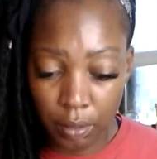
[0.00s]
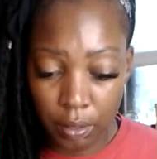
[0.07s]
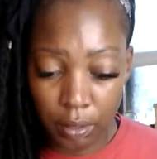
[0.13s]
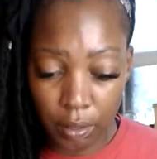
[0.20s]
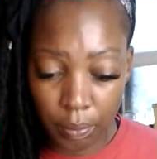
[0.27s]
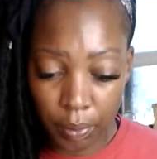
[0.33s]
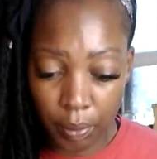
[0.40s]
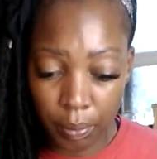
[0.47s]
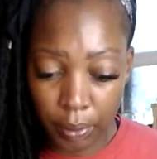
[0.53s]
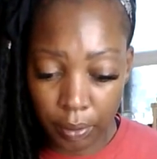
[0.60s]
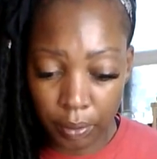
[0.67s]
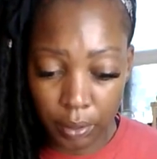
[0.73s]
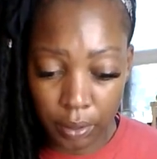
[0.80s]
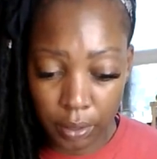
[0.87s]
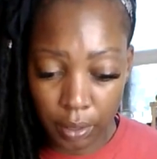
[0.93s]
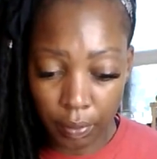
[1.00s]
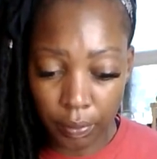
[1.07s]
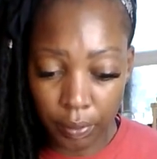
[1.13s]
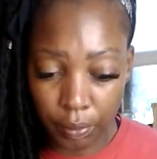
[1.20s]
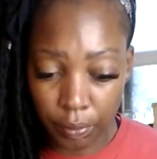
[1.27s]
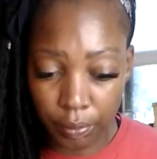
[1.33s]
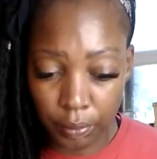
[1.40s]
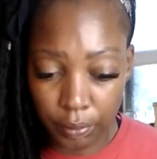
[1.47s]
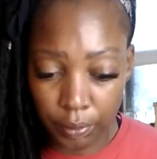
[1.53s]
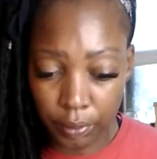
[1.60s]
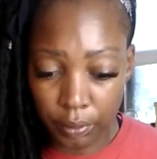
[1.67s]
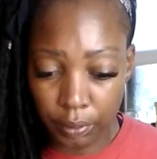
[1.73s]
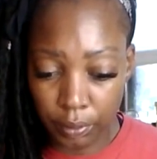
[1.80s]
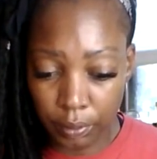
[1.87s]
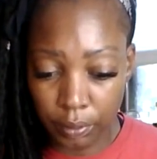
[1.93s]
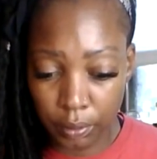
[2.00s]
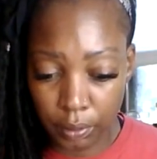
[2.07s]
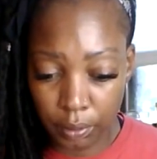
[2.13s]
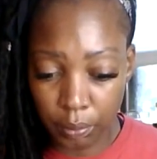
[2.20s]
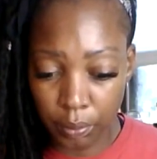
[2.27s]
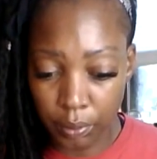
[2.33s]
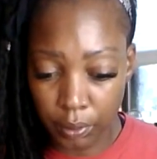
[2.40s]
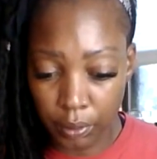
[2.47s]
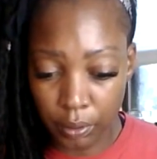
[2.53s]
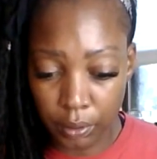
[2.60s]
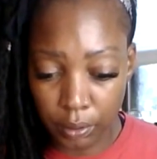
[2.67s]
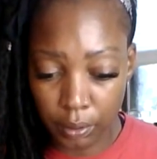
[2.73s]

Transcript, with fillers: tell me about this seven of oh swords